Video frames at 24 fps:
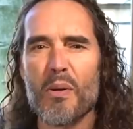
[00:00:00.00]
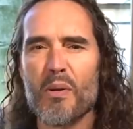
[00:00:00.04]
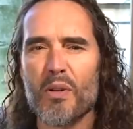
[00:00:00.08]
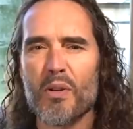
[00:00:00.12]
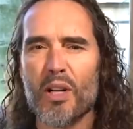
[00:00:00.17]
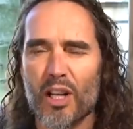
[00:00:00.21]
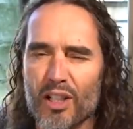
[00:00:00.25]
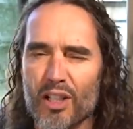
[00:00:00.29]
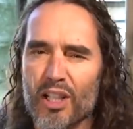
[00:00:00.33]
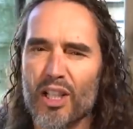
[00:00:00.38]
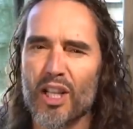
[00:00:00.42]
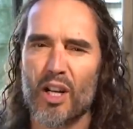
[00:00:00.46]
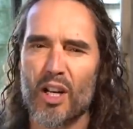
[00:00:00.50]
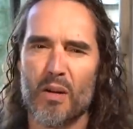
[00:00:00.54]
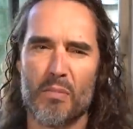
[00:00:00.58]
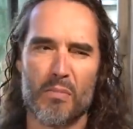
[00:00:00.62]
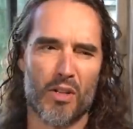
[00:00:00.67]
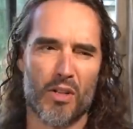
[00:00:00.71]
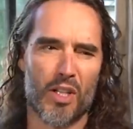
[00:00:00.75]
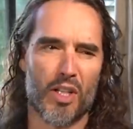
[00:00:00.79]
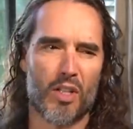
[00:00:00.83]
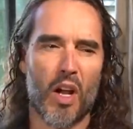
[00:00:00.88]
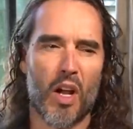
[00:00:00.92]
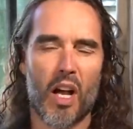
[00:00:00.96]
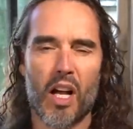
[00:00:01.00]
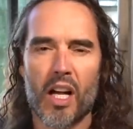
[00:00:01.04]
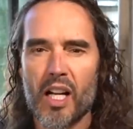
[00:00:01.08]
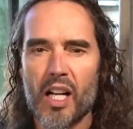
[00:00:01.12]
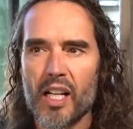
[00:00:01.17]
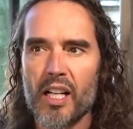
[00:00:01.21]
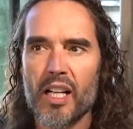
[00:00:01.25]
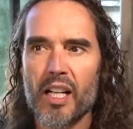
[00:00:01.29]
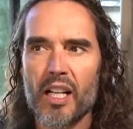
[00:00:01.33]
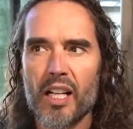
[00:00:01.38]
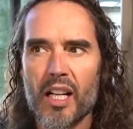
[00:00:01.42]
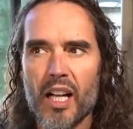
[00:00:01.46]
conglomerates?
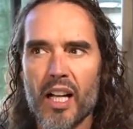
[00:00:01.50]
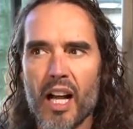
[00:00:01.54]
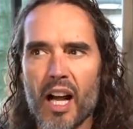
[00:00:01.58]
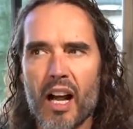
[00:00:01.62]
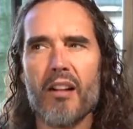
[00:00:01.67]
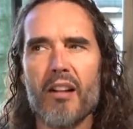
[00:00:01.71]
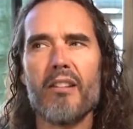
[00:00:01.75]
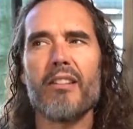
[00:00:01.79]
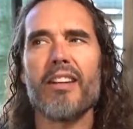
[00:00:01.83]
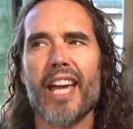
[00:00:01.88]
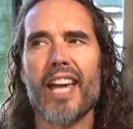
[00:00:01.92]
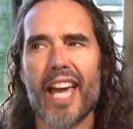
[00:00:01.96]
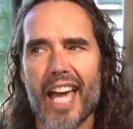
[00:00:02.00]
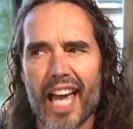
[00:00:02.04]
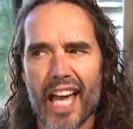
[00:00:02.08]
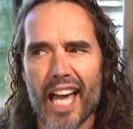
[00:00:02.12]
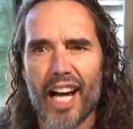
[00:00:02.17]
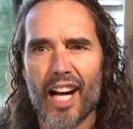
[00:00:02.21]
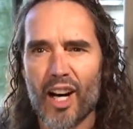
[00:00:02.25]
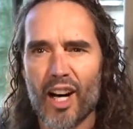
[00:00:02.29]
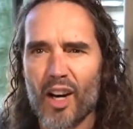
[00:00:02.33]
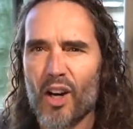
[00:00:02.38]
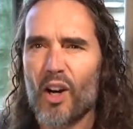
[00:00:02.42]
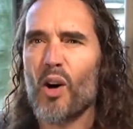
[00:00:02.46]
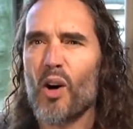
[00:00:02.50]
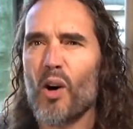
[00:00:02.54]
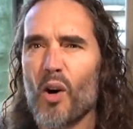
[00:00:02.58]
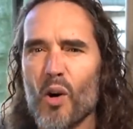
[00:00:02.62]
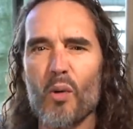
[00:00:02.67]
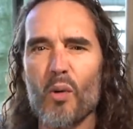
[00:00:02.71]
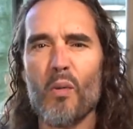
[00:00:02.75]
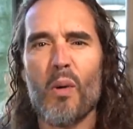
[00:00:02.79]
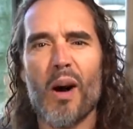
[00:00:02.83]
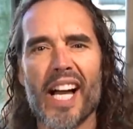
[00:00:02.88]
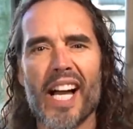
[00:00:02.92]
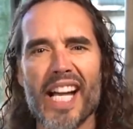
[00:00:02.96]
Oh yeah,
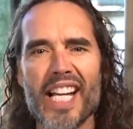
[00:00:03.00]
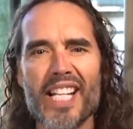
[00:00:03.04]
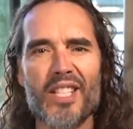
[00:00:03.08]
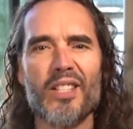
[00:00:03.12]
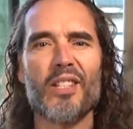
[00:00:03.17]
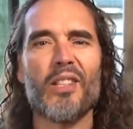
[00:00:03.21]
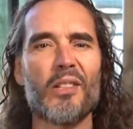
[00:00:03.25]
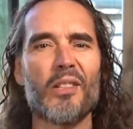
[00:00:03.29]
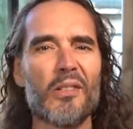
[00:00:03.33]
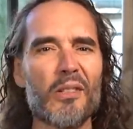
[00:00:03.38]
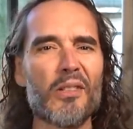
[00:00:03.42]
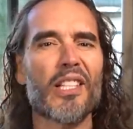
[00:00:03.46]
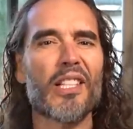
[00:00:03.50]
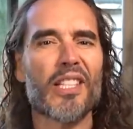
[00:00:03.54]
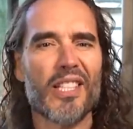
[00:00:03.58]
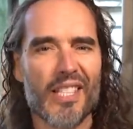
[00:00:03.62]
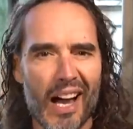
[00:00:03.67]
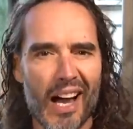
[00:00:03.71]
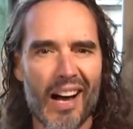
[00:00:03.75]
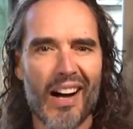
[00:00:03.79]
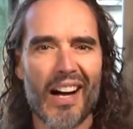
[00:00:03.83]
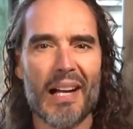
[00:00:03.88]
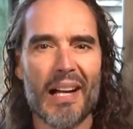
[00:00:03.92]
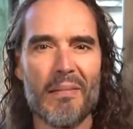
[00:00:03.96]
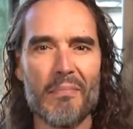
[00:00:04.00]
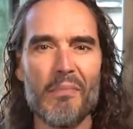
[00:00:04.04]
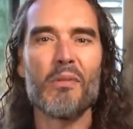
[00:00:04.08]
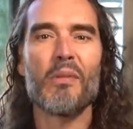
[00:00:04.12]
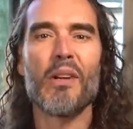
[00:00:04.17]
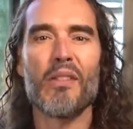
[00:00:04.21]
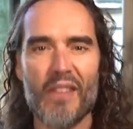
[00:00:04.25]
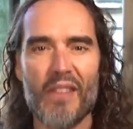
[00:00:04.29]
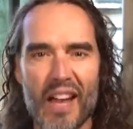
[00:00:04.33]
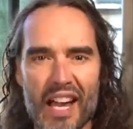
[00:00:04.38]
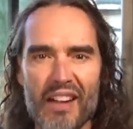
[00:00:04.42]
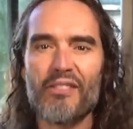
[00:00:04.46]
always, all the time,
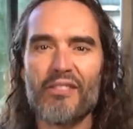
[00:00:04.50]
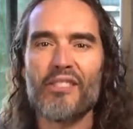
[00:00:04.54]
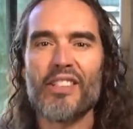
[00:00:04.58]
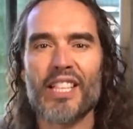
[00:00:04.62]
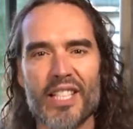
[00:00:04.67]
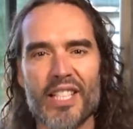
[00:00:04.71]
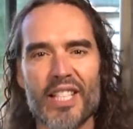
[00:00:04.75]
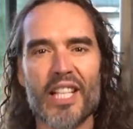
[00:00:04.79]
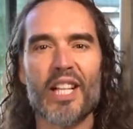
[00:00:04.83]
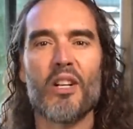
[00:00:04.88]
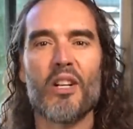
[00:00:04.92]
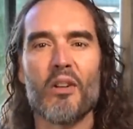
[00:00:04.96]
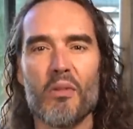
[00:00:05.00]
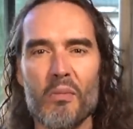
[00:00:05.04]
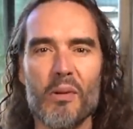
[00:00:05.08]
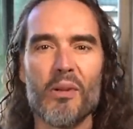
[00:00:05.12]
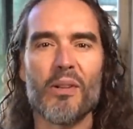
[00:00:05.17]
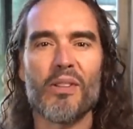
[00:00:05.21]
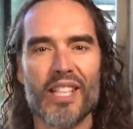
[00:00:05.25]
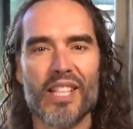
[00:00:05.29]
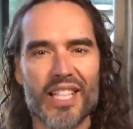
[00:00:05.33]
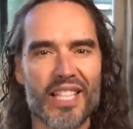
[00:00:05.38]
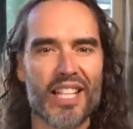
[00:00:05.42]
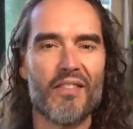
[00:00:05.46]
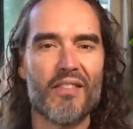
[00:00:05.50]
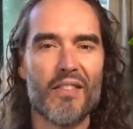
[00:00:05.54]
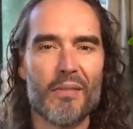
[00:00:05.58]
with every single war there's ever